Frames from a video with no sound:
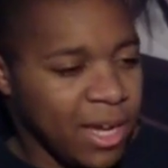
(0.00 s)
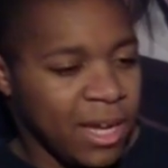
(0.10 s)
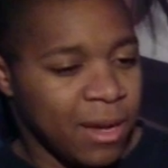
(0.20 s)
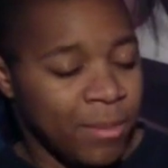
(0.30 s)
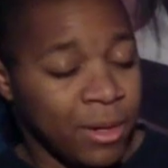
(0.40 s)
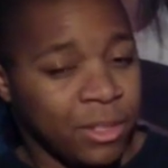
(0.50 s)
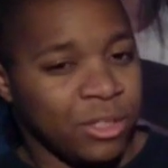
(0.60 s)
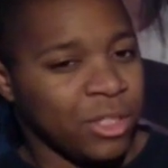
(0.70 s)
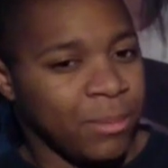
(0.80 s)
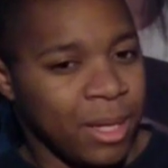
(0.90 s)
And apparently
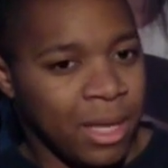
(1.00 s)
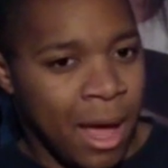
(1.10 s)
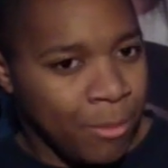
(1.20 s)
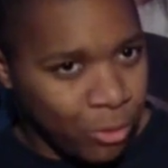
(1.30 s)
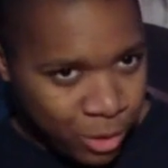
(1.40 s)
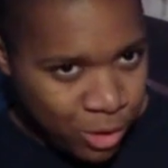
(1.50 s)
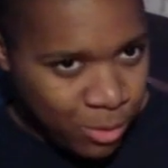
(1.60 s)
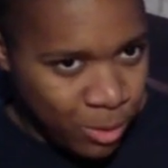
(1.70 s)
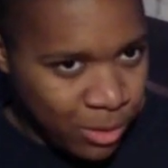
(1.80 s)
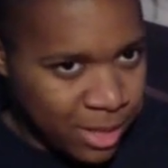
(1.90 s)
there's going to be a lot more
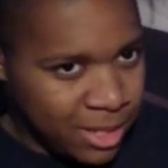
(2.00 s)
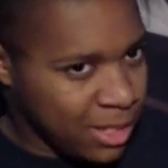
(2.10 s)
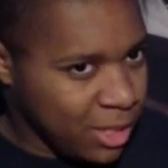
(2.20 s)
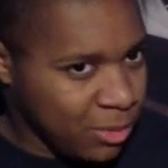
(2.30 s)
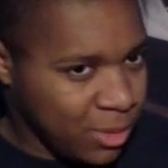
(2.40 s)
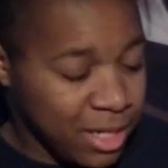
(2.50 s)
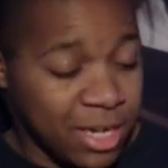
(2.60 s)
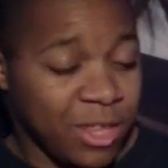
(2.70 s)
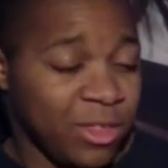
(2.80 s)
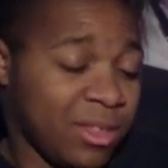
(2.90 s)
humor into this one
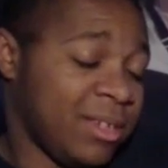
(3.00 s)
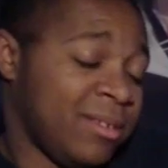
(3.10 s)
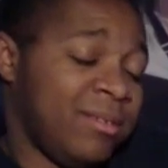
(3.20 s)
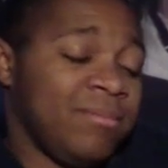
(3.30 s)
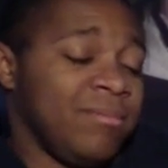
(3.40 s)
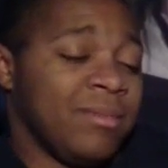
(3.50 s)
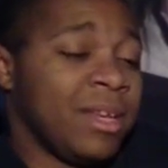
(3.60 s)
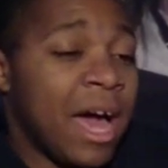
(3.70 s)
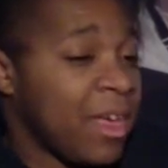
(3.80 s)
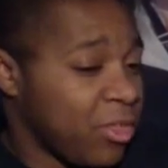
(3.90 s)

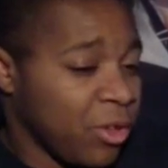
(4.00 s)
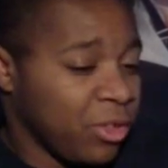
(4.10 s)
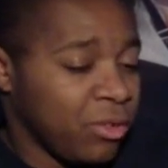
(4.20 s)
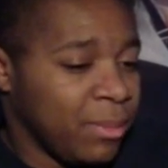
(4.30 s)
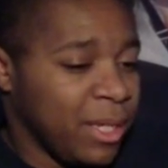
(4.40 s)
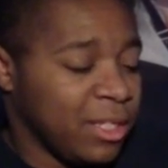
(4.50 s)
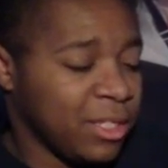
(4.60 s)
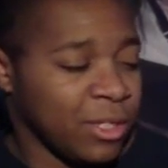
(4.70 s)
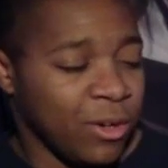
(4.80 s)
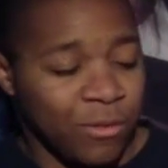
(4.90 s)
than I thought there would be.
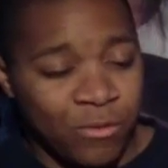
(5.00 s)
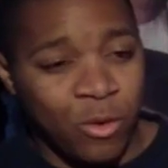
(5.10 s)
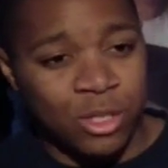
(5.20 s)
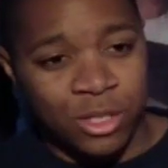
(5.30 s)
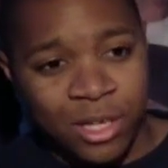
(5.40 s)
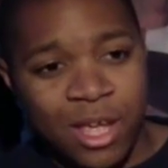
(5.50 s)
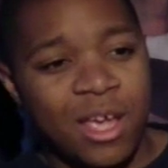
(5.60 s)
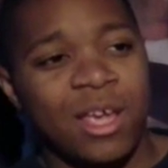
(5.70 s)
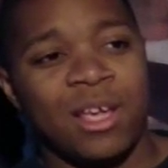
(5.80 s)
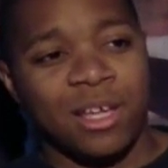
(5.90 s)
So, unfortunately,
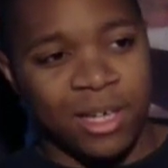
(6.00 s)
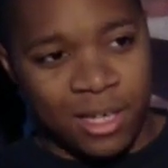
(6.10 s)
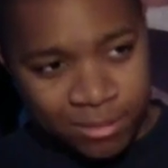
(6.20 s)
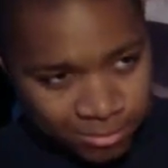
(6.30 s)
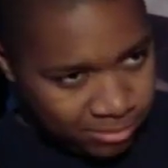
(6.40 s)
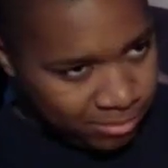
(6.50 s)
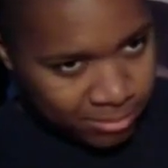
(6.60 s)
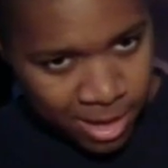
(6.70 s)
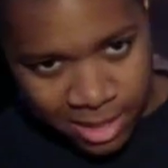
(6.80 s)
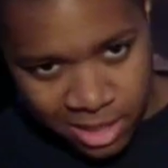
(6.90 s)
my
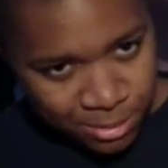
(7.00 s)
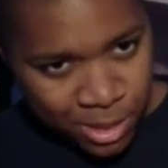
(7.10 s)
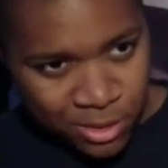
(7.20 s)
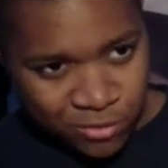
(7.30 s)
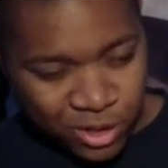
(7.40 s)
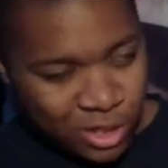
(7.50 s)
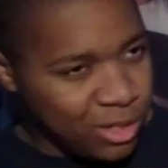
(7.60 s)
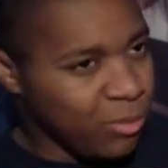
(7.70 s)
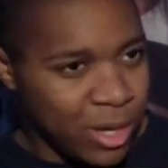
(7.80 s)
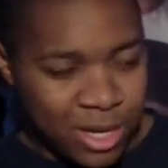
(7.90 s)
anticipation for
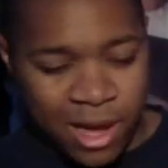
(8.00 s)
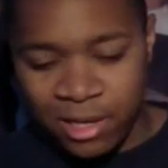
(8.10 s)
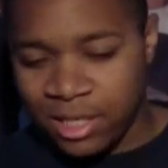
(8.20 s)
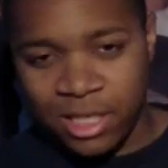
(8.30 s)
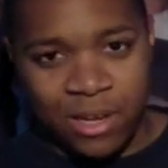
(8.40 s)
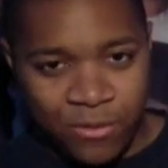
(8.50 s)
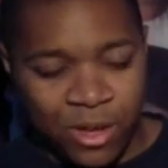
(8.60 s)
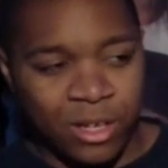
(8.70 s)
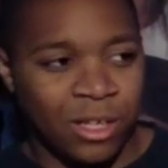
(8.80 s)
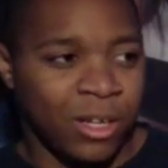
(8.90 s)
this went down
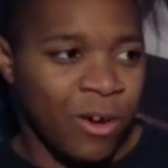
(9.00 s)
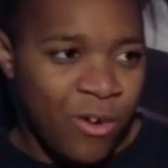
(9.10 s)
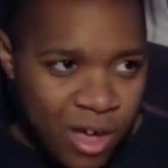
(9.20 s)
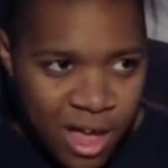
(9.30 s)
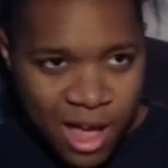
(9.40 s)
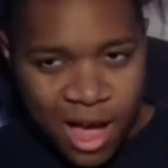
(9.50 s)
significantly low.